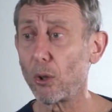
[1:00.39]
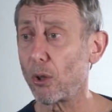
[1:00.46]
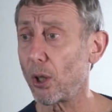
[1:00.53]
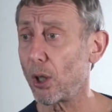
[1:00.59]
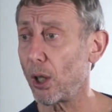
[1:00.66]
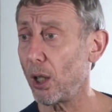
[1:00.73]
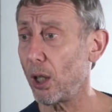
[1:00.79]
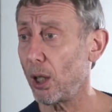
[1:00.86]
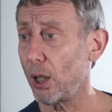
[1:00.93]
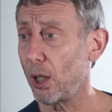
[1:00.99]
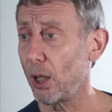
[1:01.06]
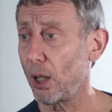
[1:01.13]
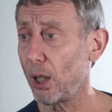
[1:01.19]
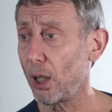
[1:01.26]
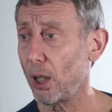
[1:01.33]
All right,
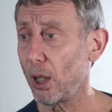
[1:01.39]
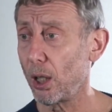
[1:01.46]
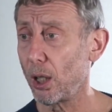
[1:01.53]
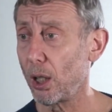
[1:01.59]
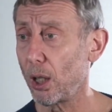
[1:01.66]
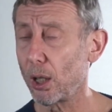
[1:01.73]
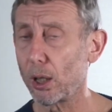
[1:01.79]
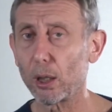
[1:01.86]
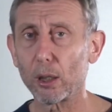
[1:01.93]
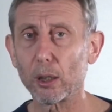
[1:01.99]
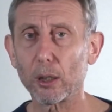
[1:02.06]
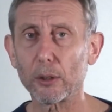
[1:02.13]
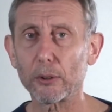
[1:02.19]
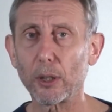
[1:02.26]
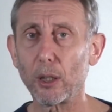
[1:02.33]

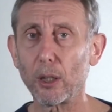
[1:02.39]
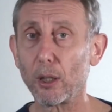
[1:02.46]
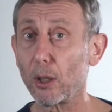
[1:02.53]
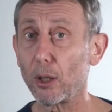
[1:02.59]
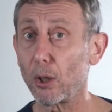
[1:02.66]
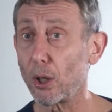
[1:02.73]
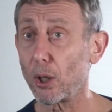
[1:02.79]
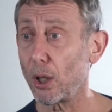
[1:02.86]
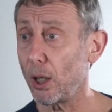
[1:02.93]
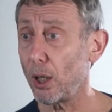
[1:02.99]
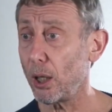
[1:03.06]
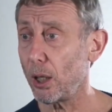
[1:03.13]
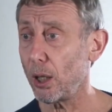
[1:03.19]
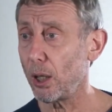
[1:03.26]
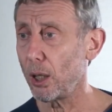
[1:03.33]
I said, all
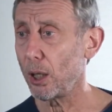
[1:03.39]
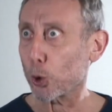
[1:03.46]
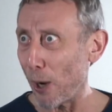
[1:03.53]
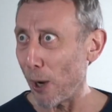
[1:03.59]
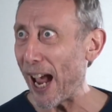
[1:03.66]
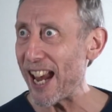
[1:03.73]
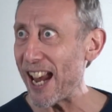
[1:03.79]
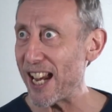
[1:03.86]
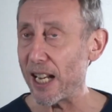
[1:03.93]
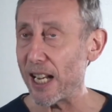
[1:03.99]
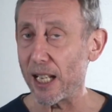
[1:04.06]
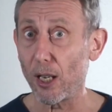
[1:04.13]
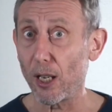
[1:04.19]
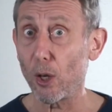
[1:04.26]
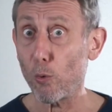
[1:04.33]
right. Great,
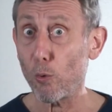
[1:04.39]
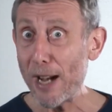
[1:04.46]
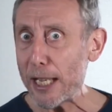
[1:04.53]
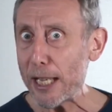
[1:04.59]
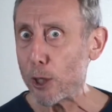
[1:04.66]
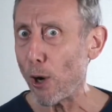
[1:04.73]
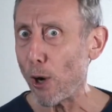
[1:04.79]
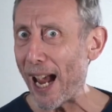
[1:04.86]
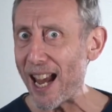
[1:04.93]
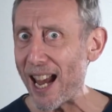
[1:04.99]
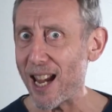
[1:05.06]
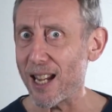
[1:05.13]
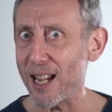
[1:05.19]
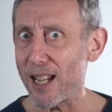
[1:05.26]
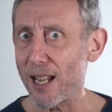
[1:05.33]
really
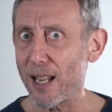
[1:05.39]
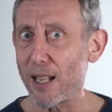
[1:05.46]
great.